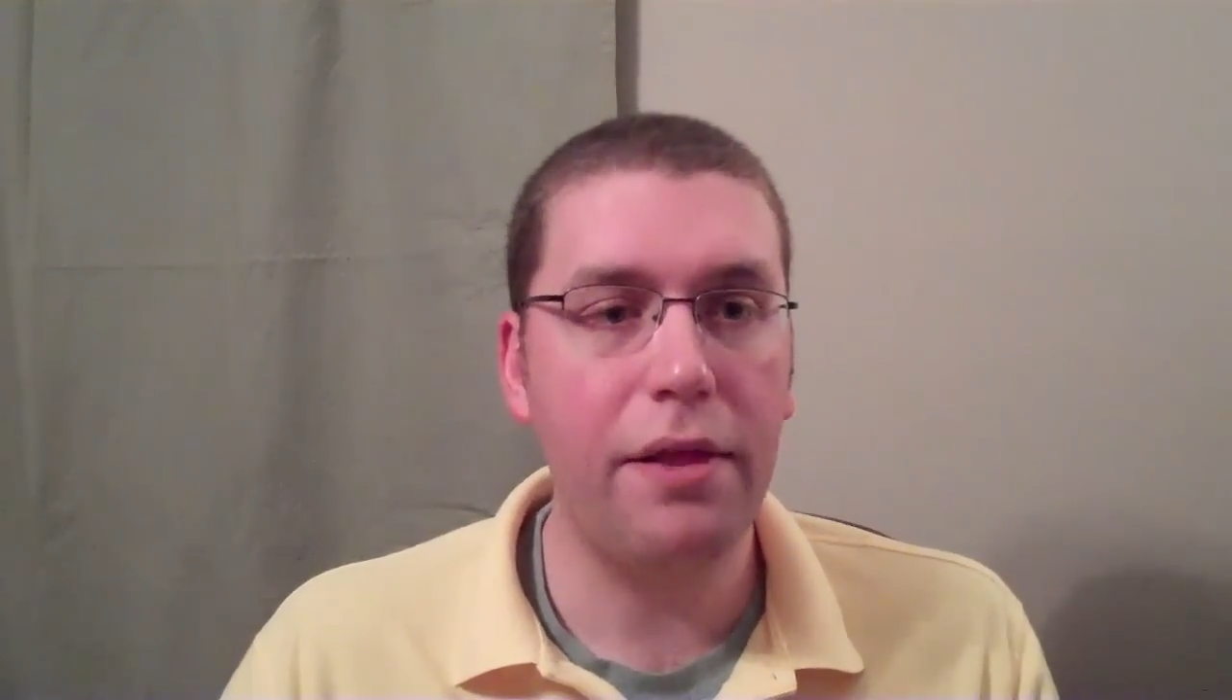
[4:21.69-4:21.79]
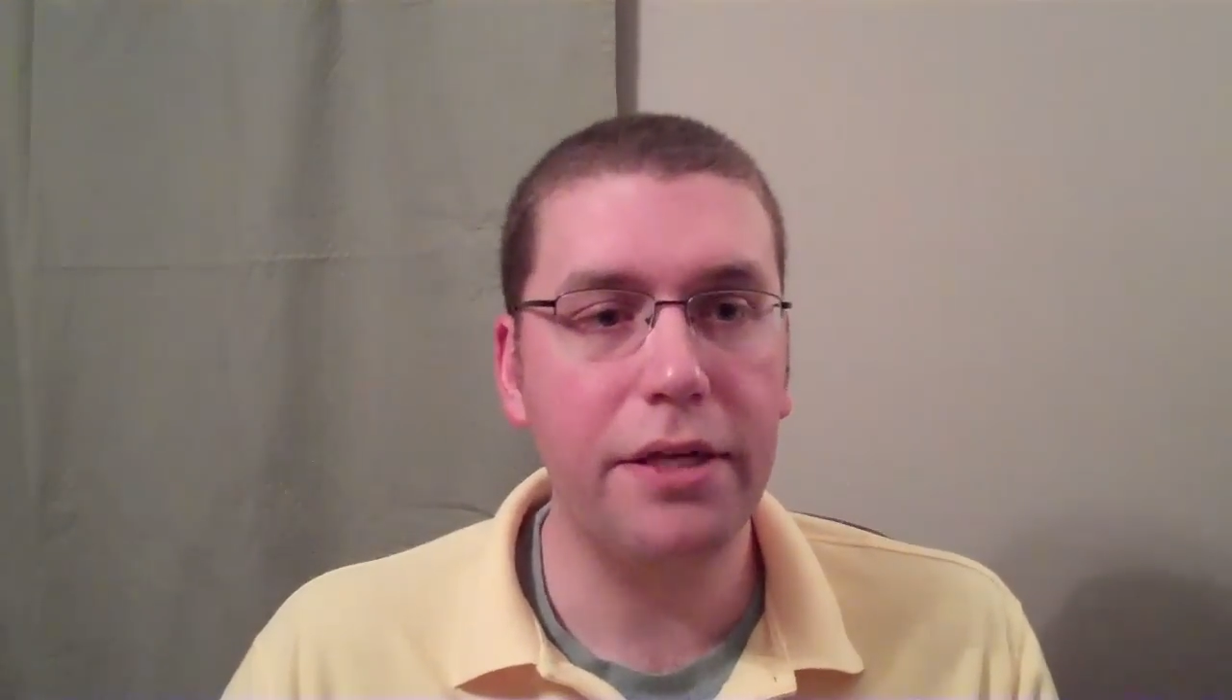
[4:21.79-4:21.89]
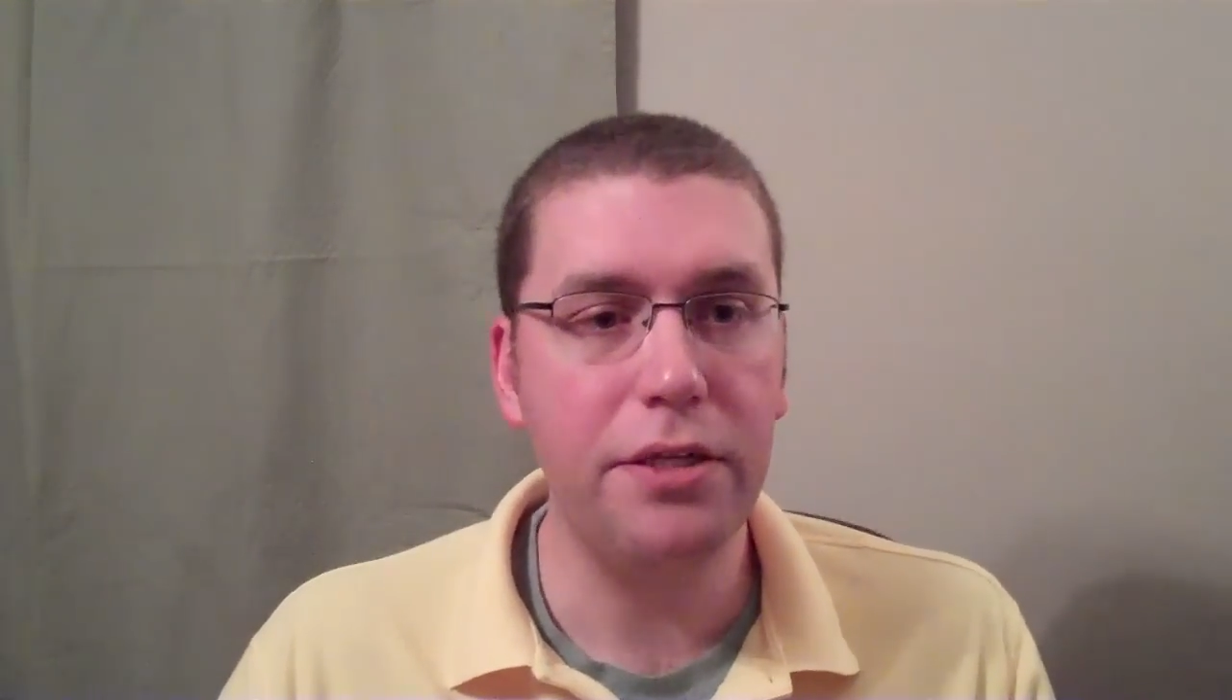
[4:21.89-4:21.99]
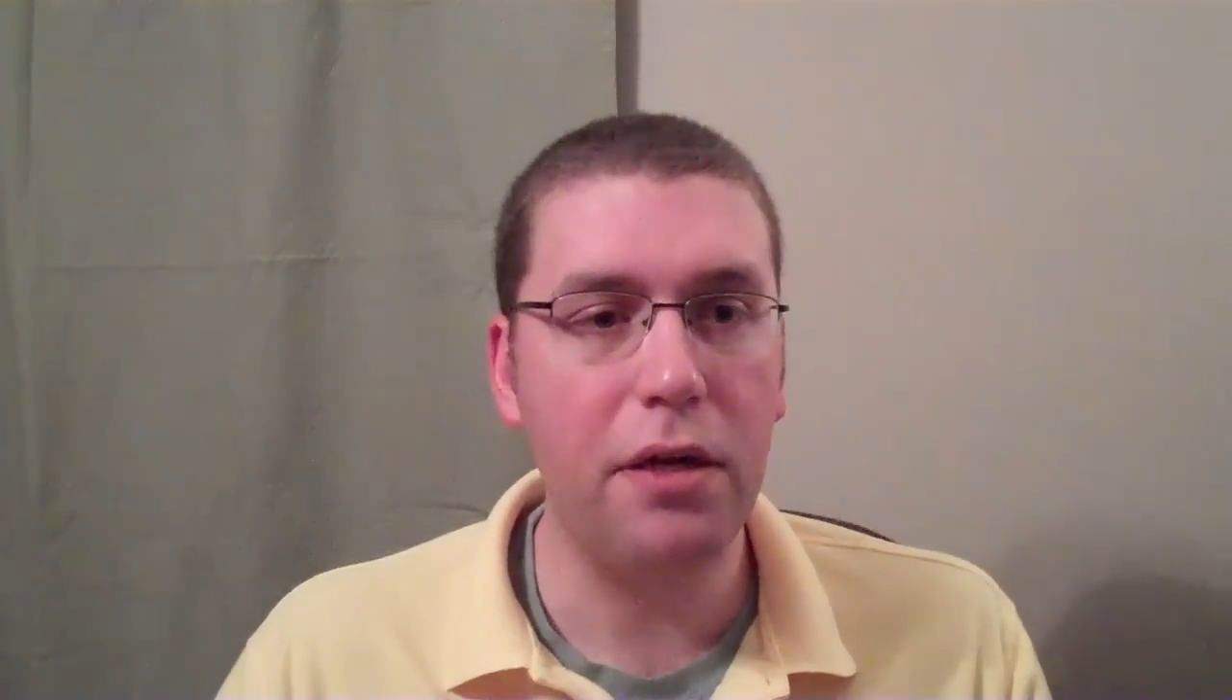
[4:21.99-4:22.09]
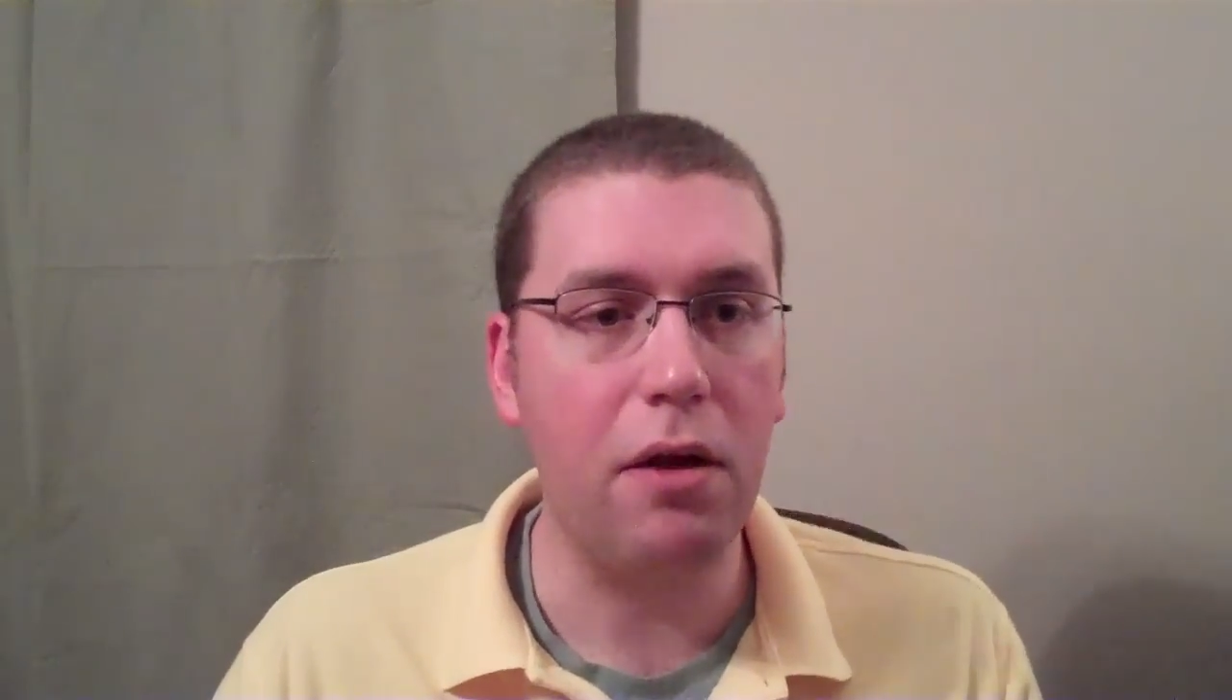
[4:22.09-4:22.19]
of
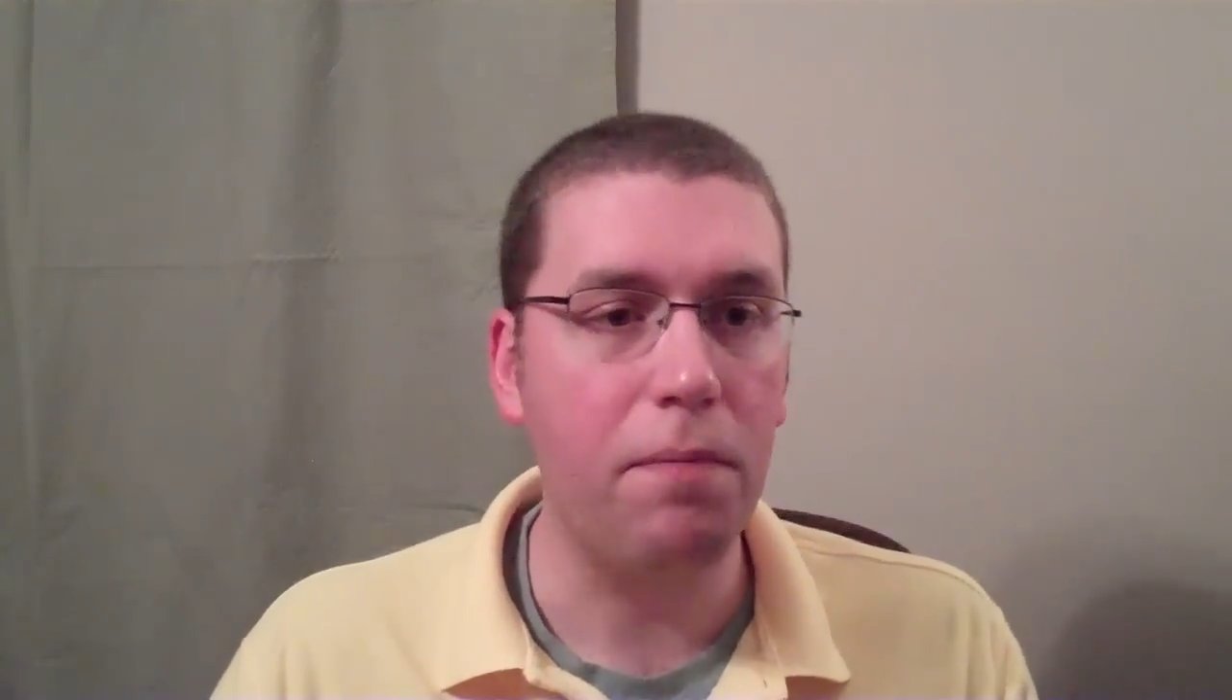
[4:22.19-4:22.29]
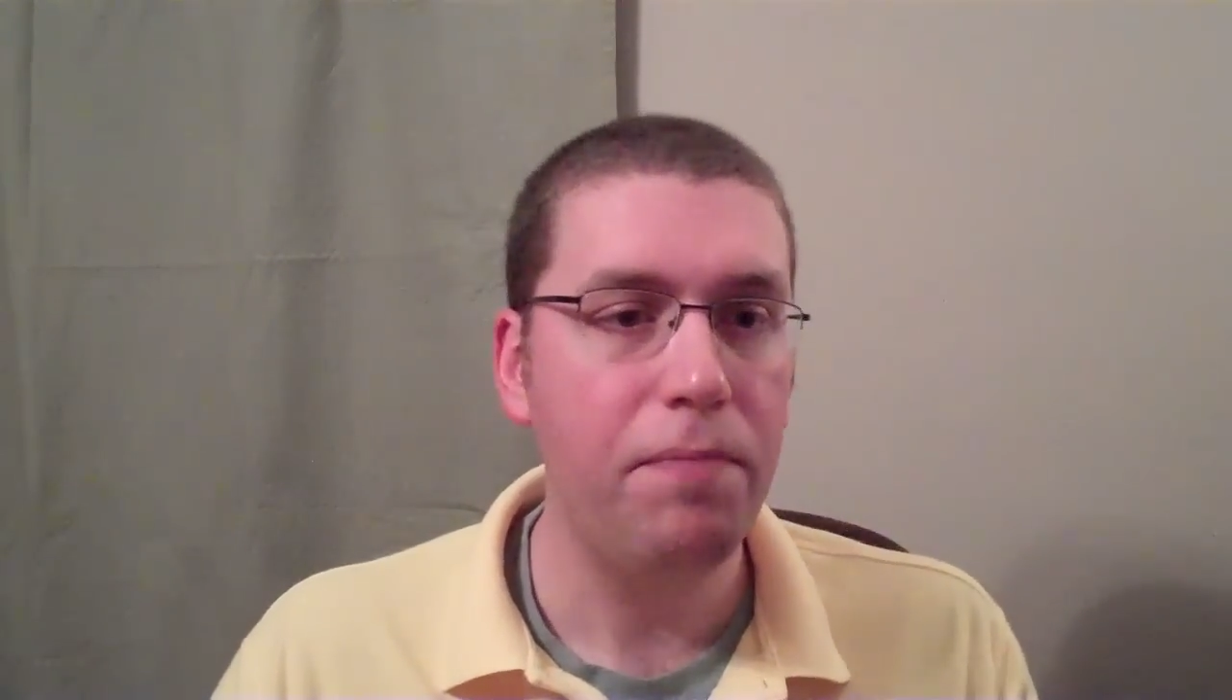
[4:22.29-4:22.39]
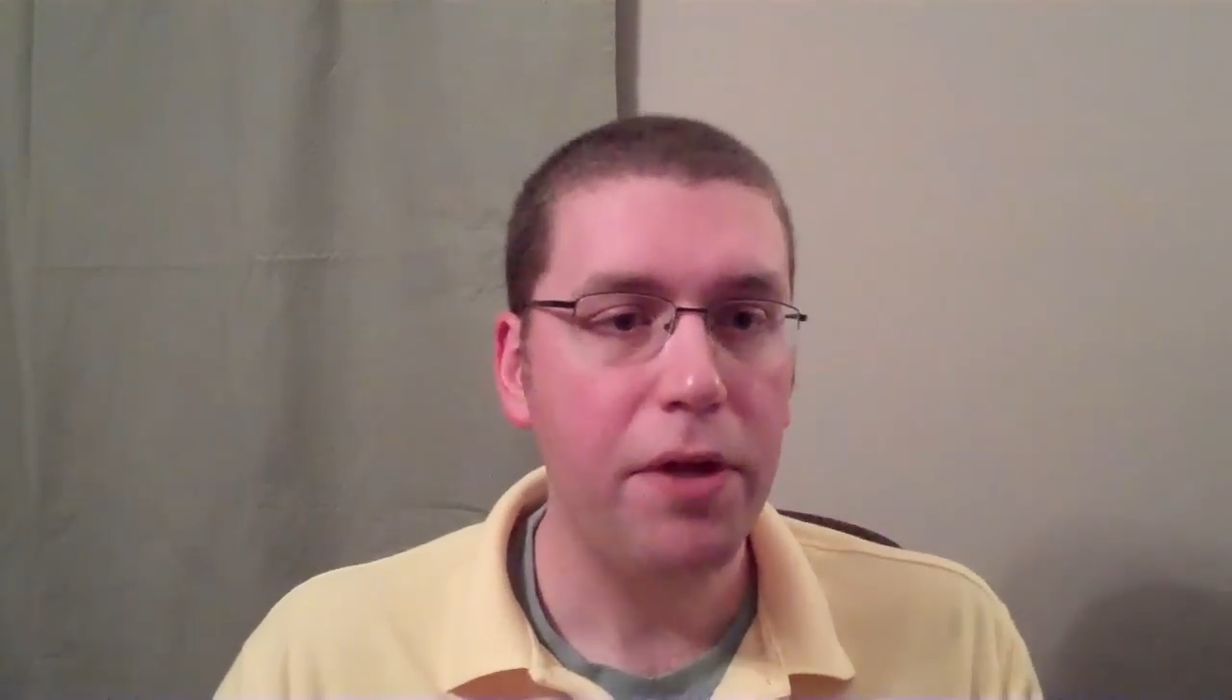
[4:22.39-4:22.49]
this, you know,